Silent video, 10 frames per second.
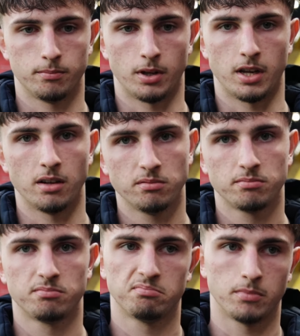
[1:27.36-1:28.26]
But yeah,
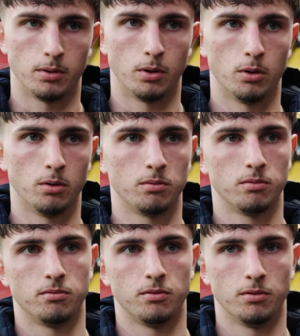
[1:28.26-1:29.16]
no
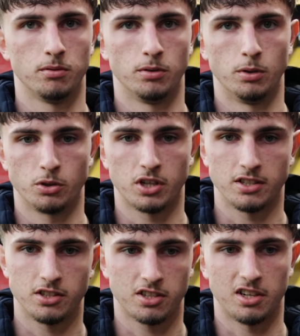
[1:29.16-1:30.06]

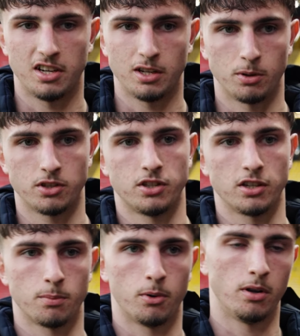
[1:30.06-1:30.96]
chances created, which is
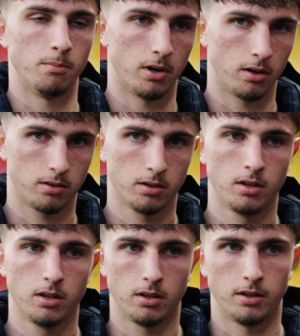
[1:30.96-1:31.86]
disappointing. But
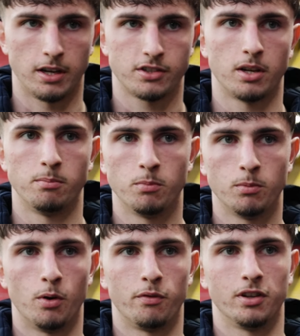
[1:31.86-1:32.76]
next time,
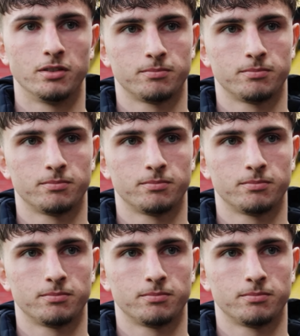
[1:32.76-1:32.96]
hopefully.